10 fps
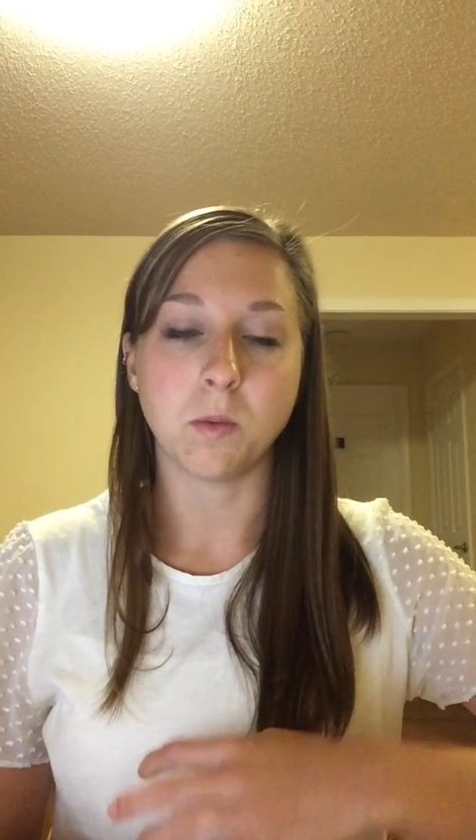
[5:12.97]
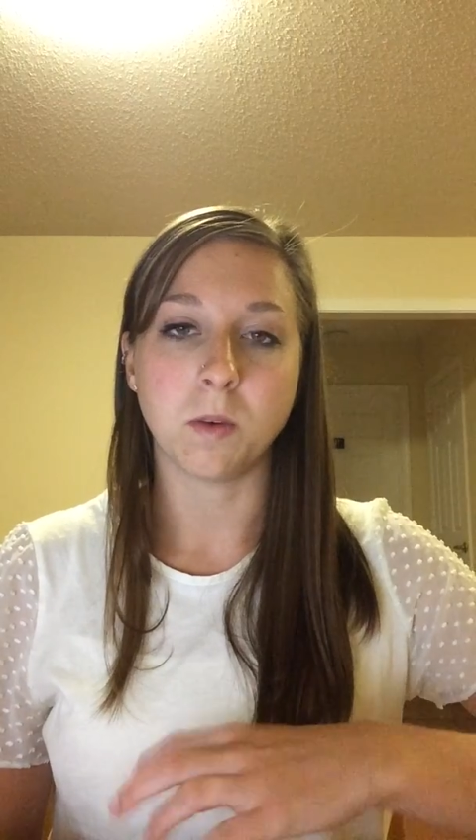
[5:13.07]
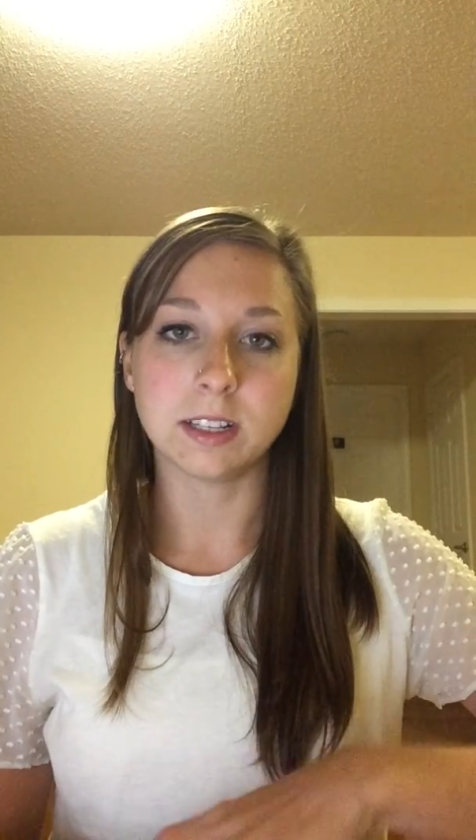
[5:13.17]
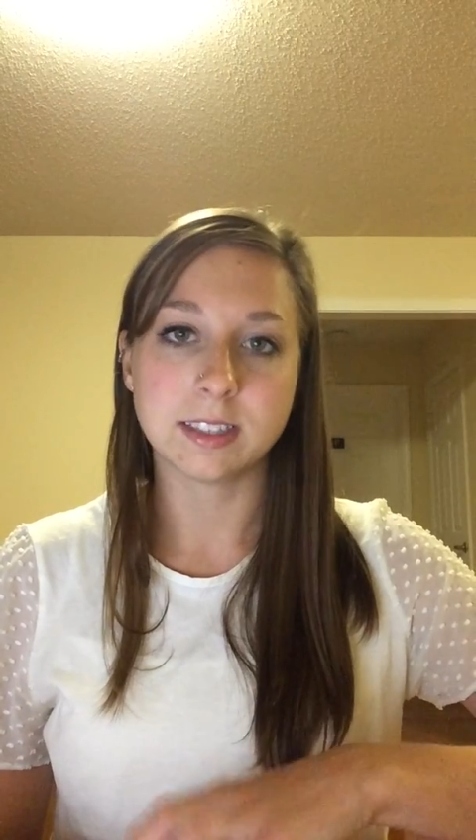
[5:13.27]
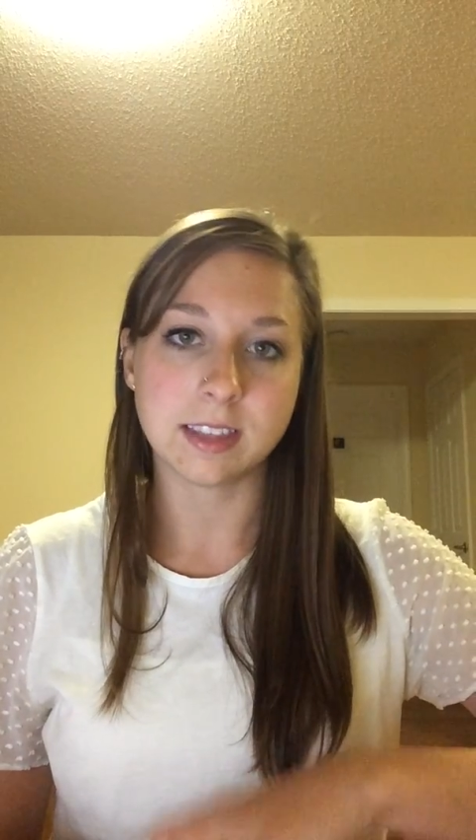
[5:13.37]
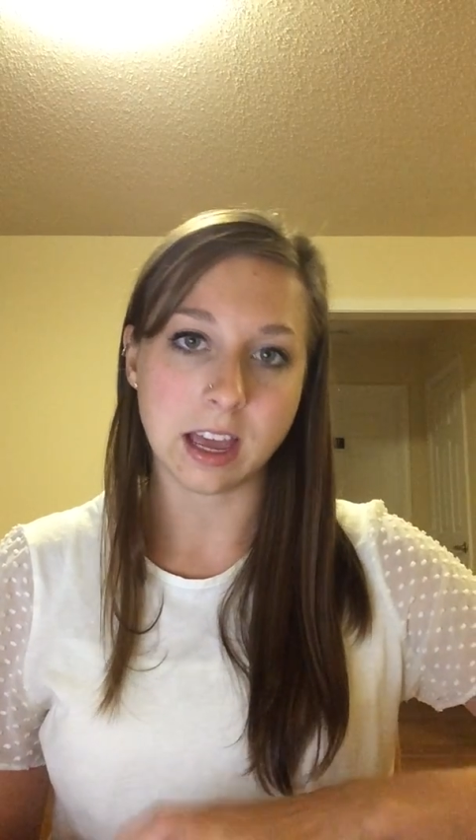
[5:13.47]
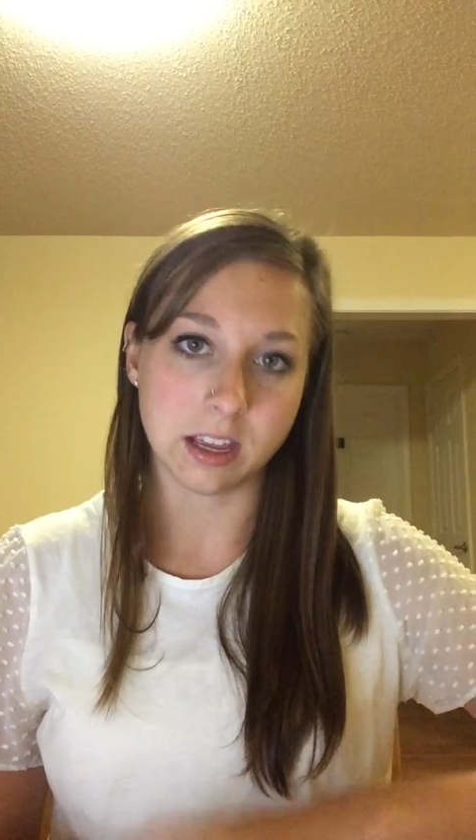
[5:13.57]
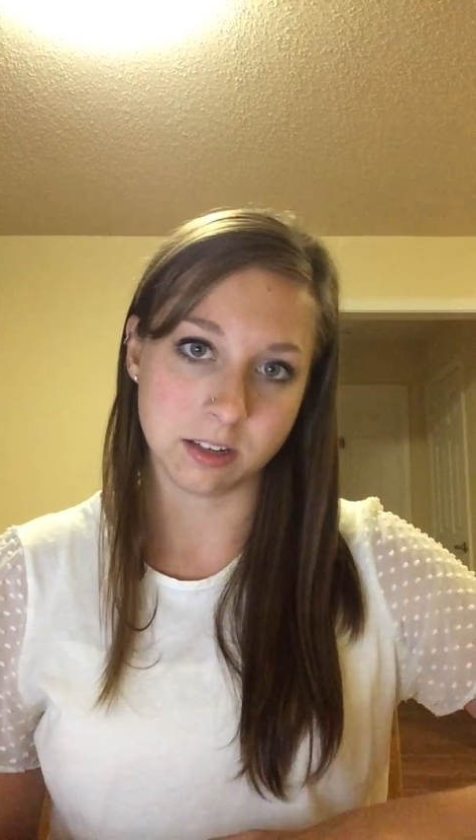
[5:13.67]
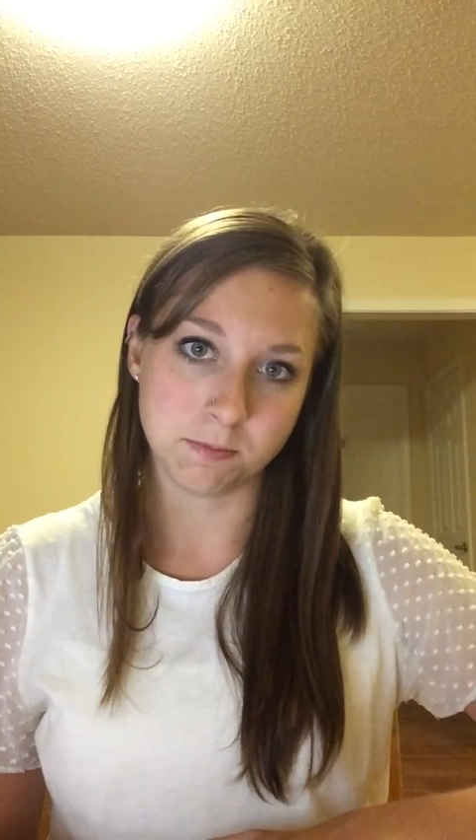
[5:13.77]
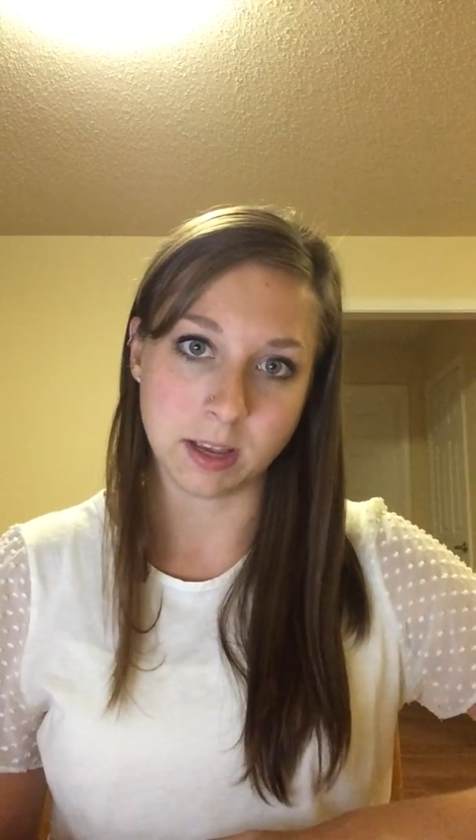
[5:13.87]
once
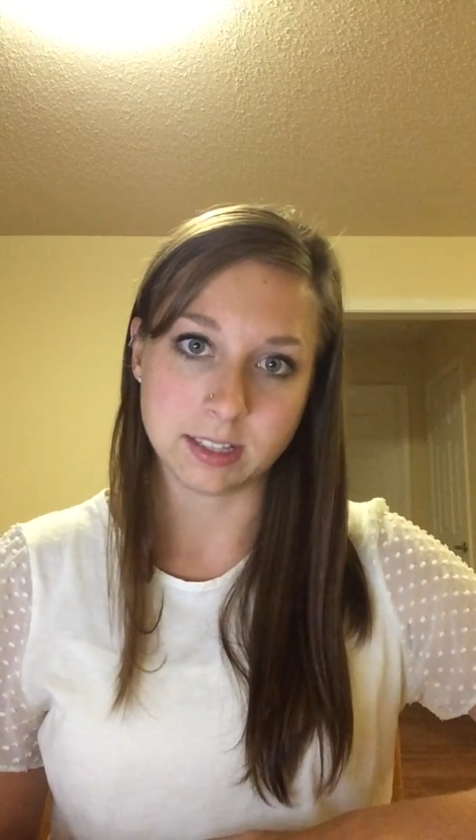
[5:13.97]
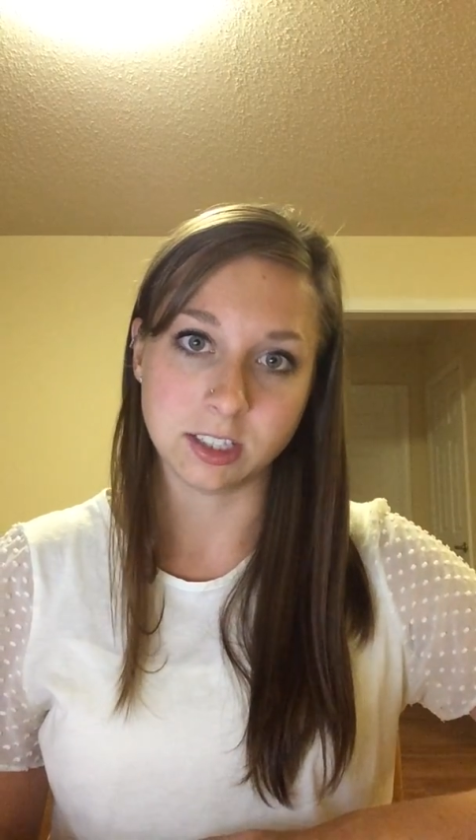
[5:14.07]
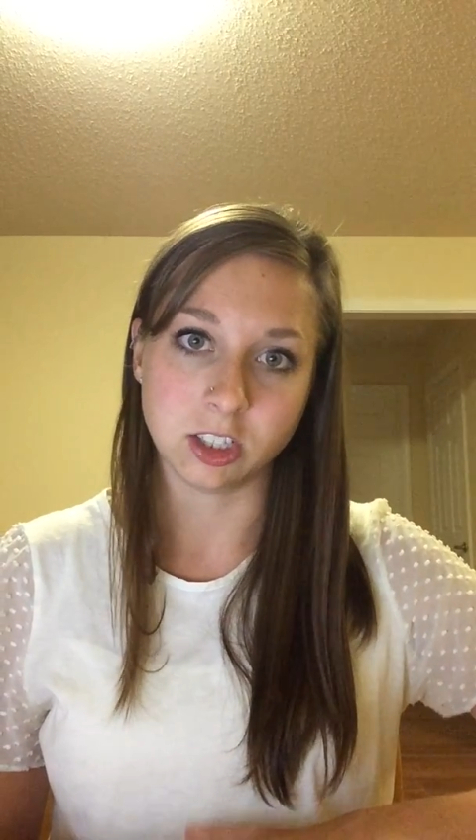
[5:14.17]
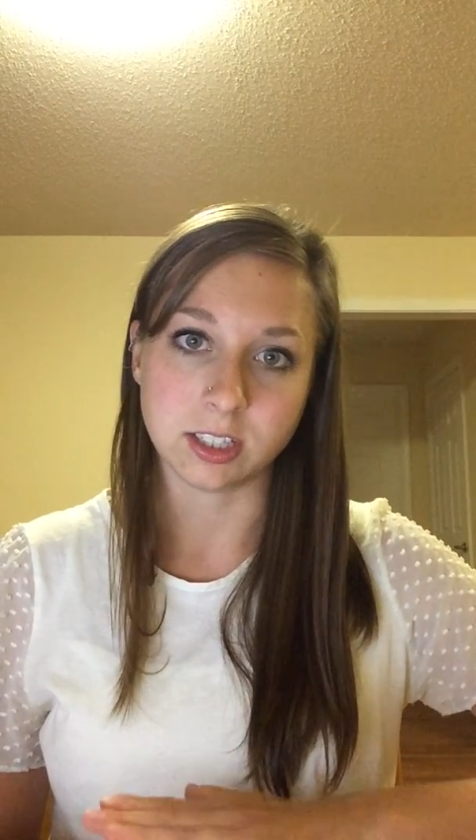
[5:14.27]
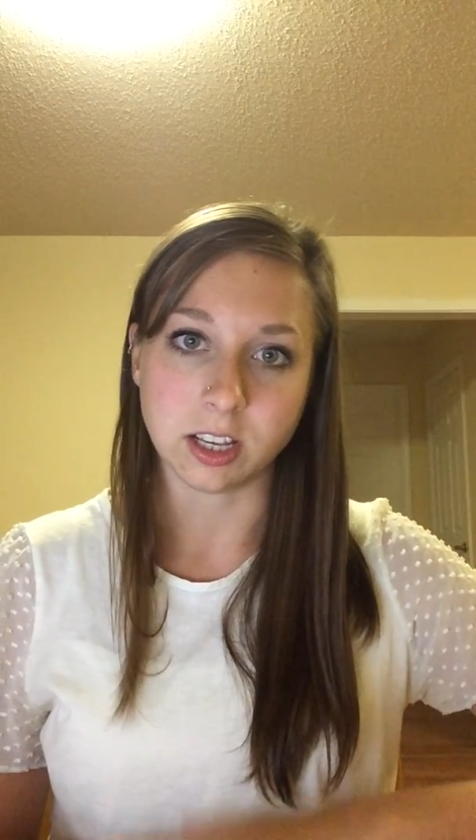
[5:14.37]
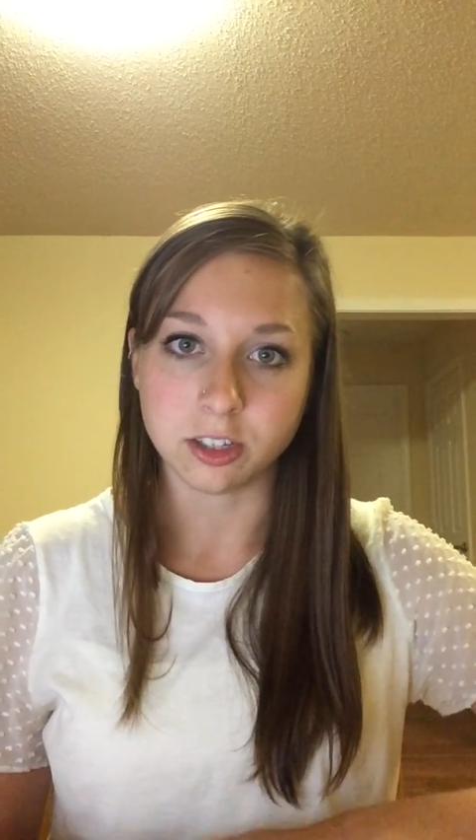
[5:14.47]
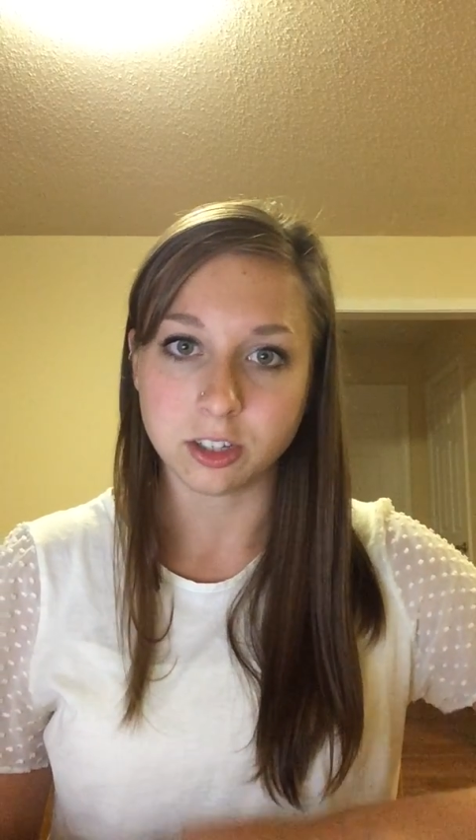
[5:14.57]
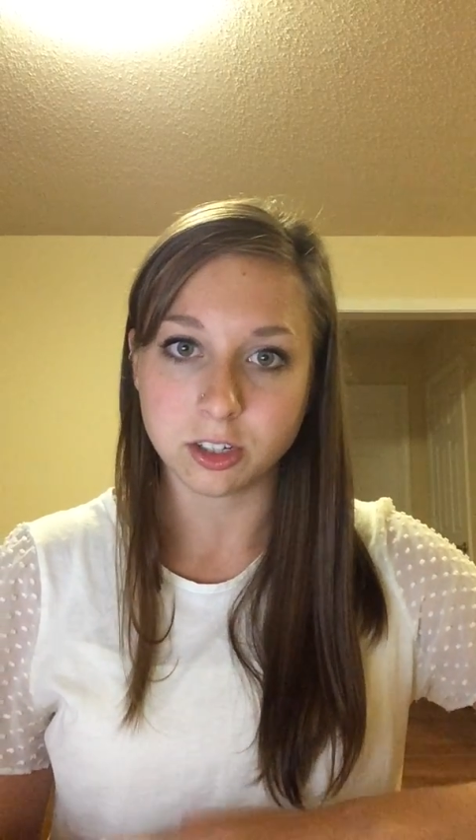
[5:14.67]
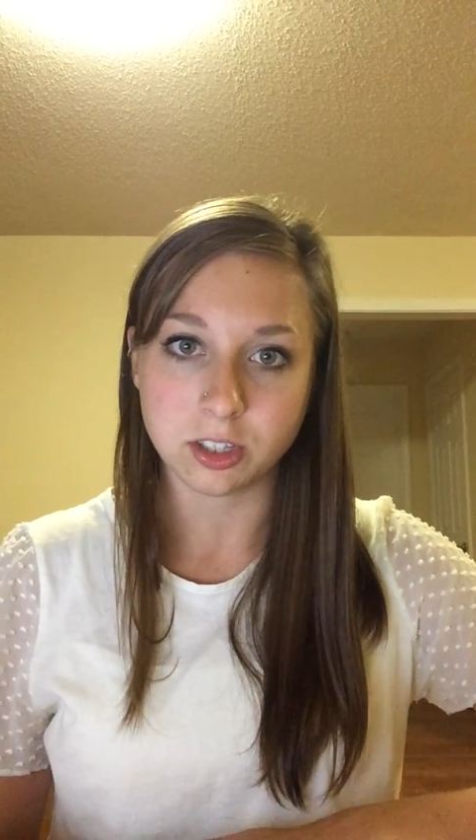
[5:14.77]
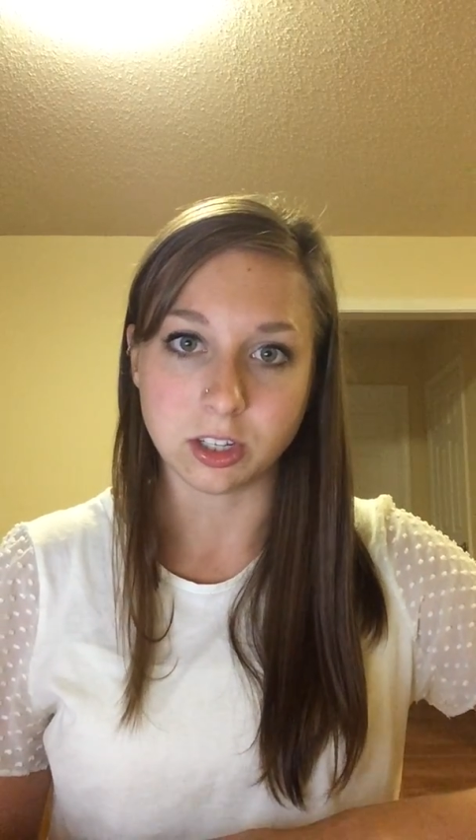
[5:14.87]
that message is
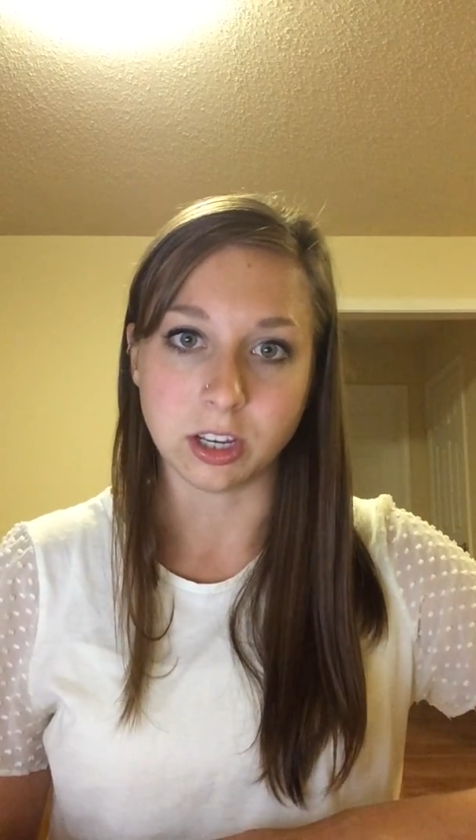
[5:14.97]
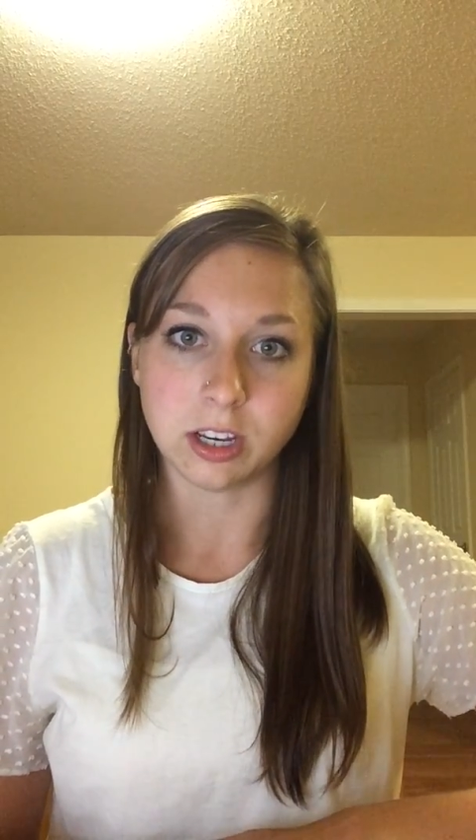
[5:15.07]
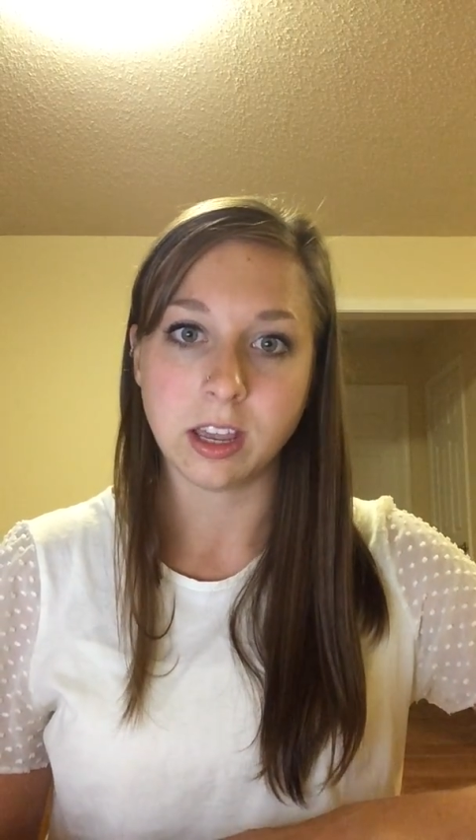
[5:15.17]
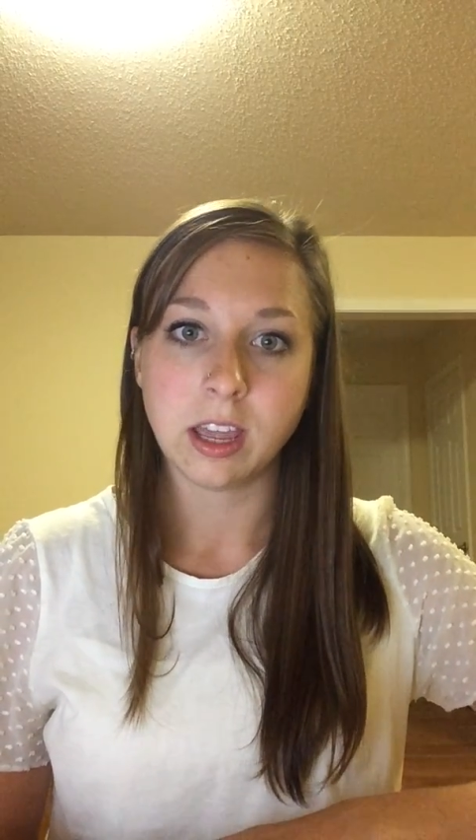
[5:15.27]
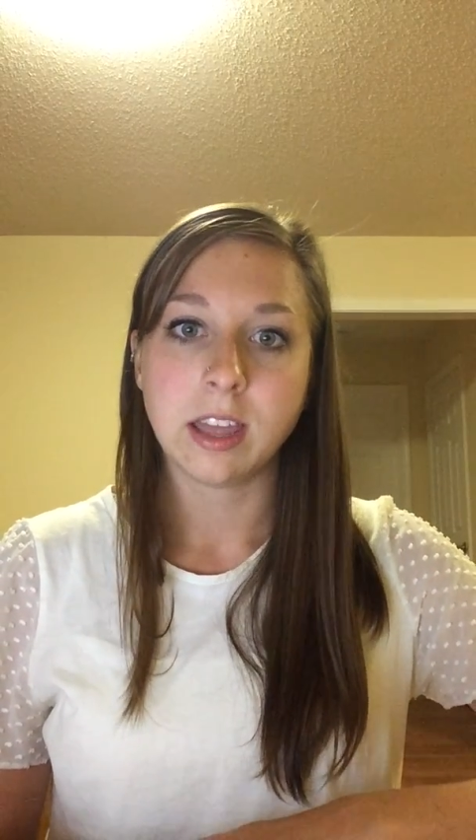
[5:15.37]
understood,